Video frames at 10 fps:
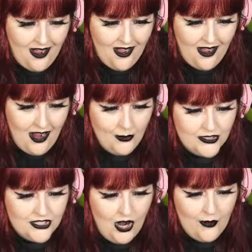I
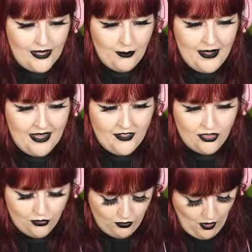was going about it
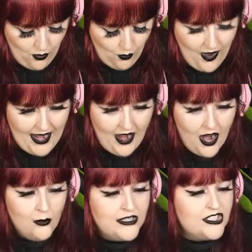the wrong way.
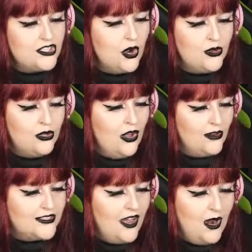I was so
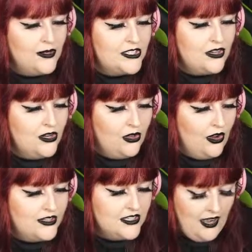close. I
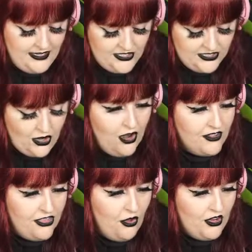just
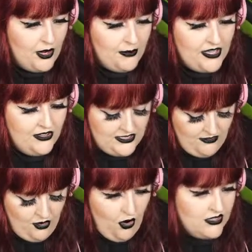overthought it because
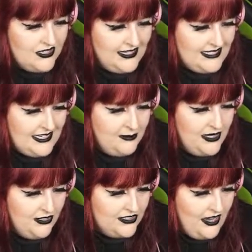of course I did,
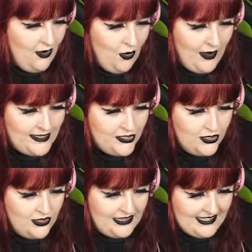because I always
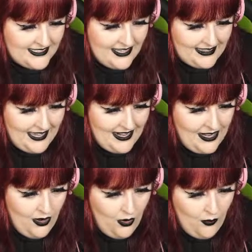do things like that.
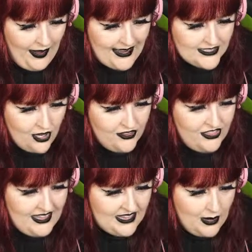I always
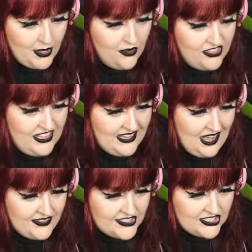overthink. I'm an overthinker.
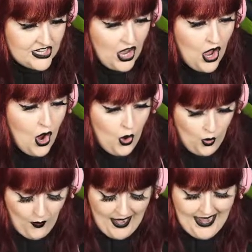That's just
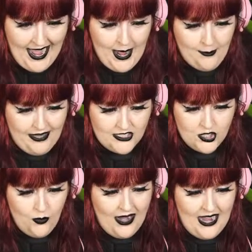who I am. That's
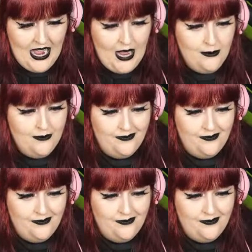who I am.